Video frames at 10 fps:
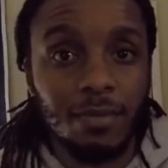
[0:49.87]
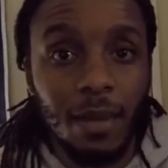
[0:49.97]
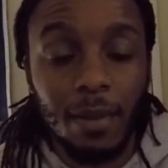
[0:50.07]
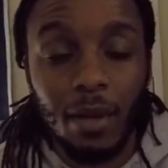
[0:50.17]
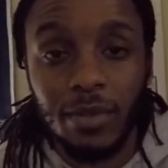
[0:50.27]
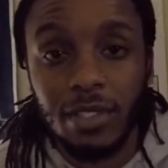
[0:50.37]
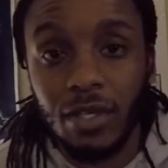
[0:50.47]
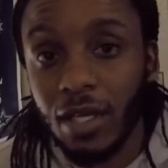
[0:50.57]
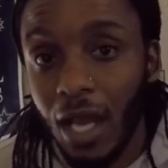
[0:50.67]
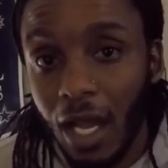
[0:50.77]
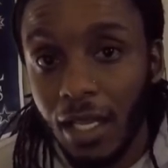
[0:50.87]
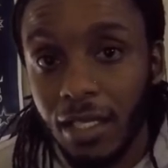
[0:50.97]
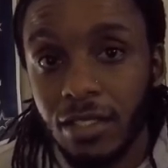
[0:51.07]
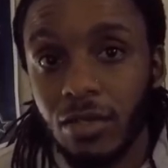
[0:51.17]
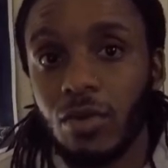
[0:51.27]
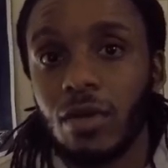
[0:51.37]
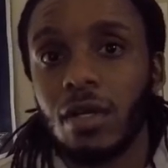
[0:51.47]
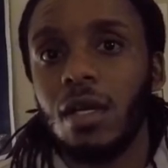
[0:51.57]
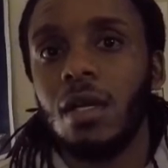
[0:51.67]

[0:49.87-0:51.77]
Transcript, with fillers: maybe they went to your college or